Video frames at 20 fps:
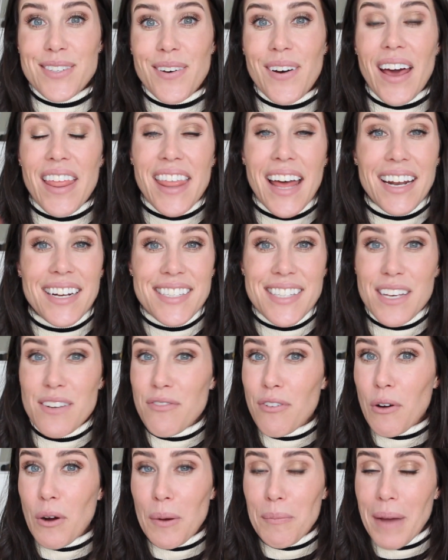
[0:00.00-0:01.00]
So that is
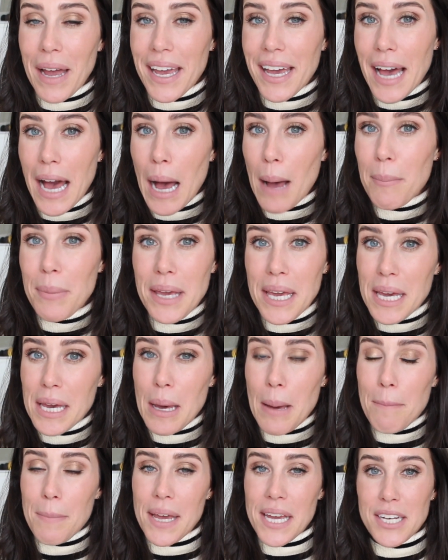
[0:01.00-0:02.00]
it for my copying
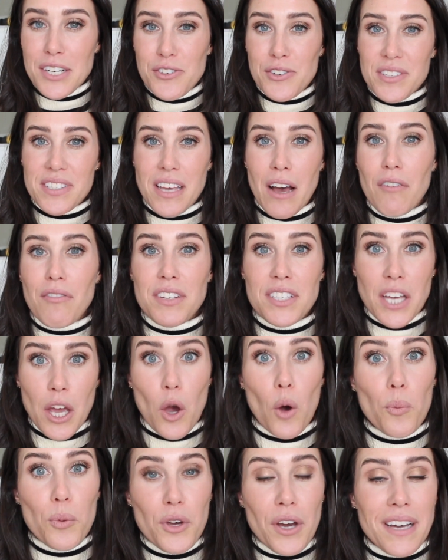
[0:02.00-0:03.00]
Pinterest outfits. I
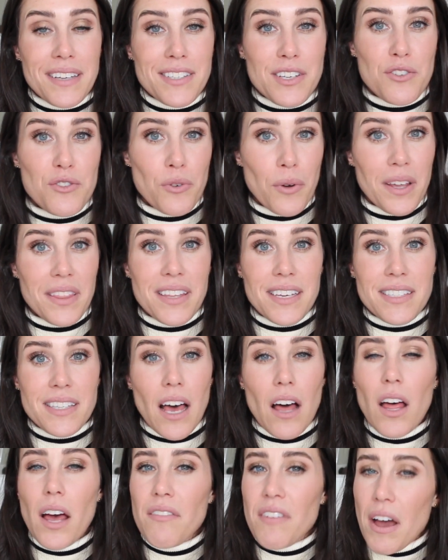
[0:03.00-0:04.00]
hope you guys enjoyed this.
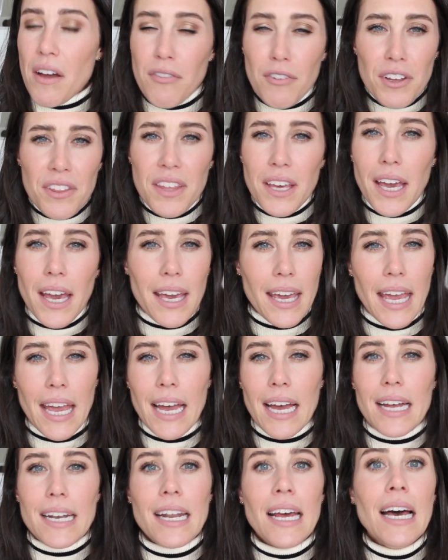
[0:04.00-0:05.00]
I'll have everything I
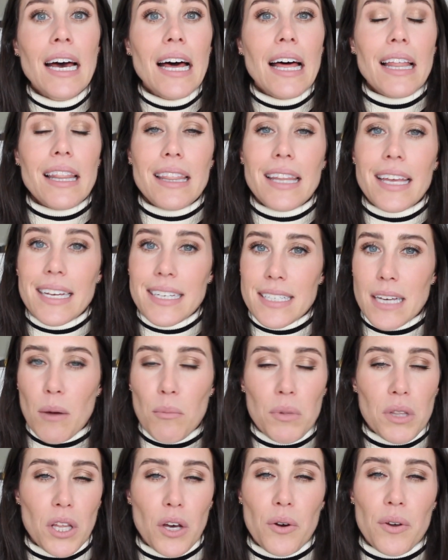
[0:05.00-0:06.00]
can linked
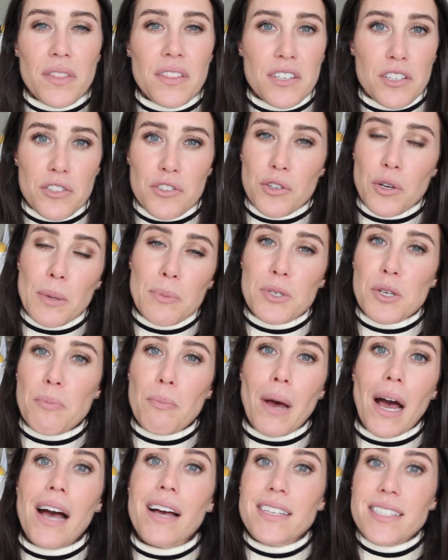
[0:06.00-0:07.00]
down below in the
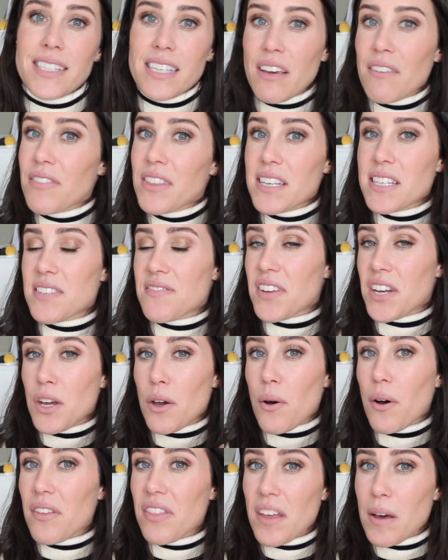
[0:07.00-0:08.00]
description box. Give this
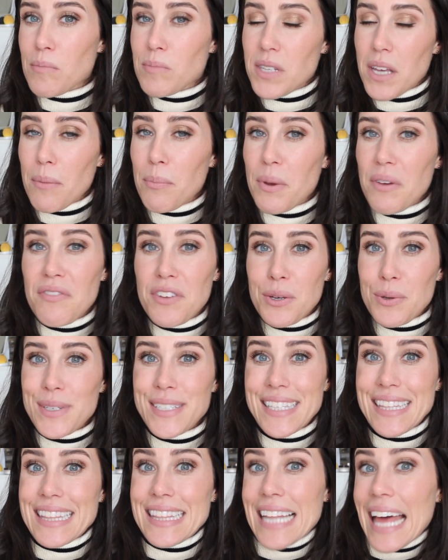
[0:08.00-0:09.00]
video a thumbs up if you
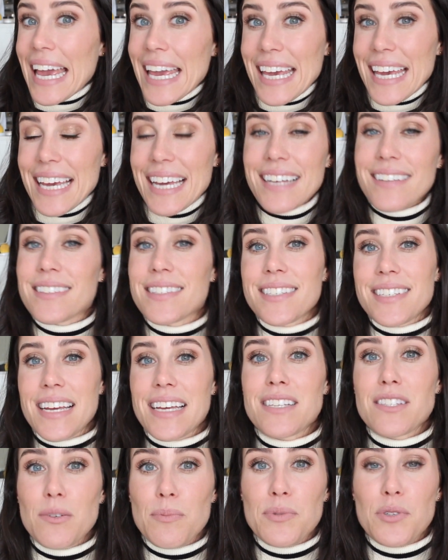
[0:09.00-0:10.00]
did like it.
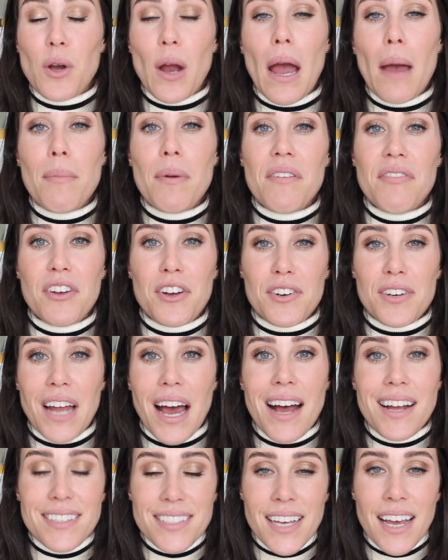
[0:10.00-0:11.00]
Stay and subscribe if you're
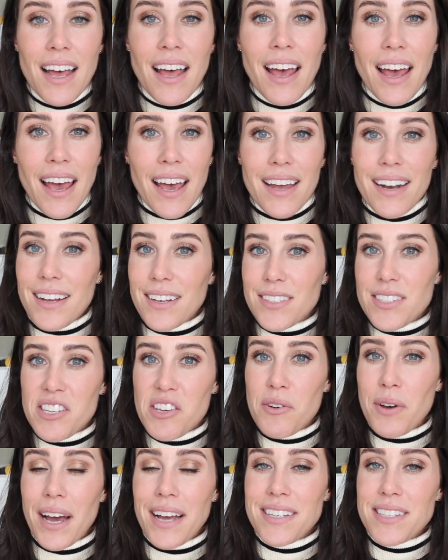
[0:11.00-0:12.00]
not, and I'll
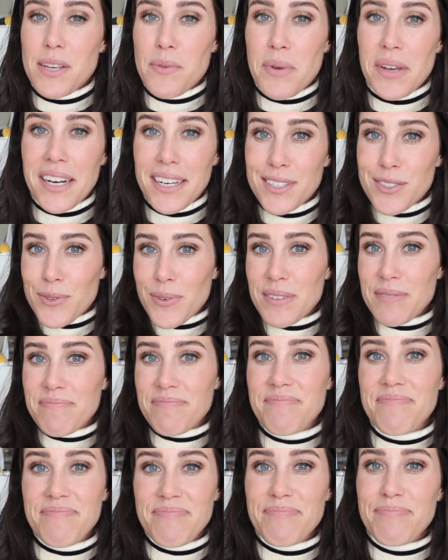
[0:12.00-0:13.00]
see you guys in my next one.
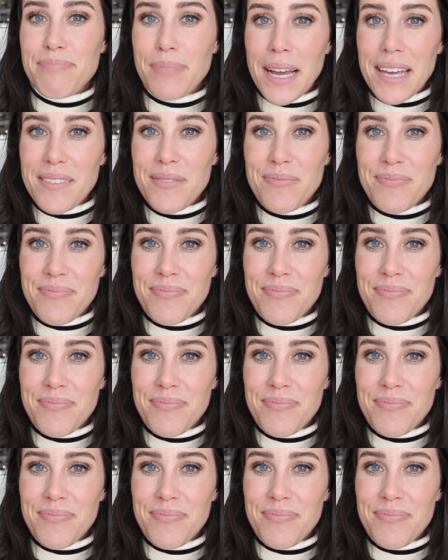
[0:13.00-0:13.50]
Bye.